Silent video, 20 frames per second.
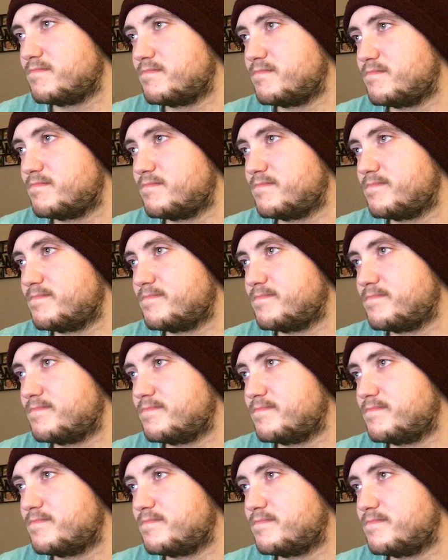
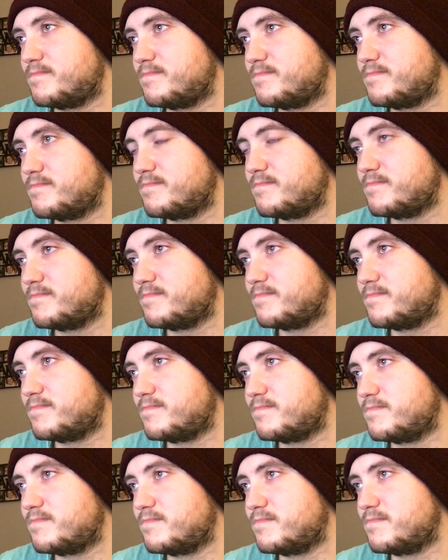
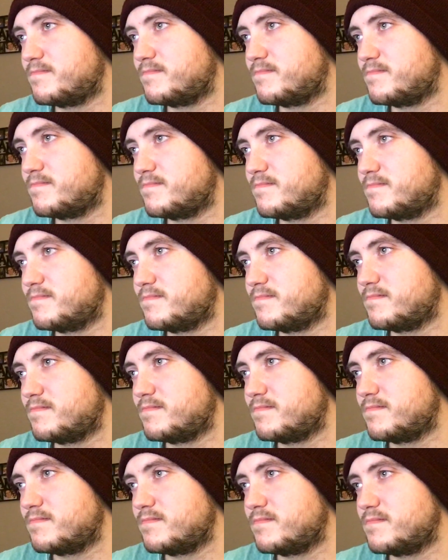
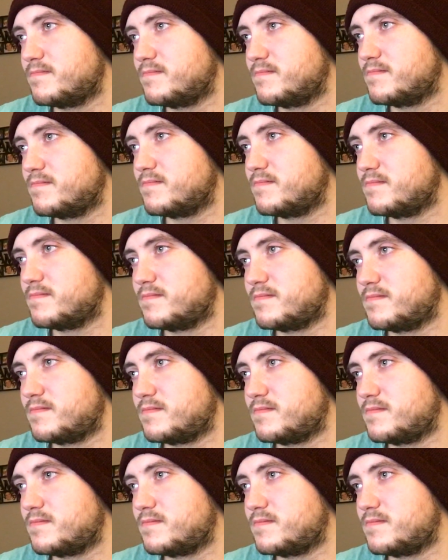This person isn't speaking.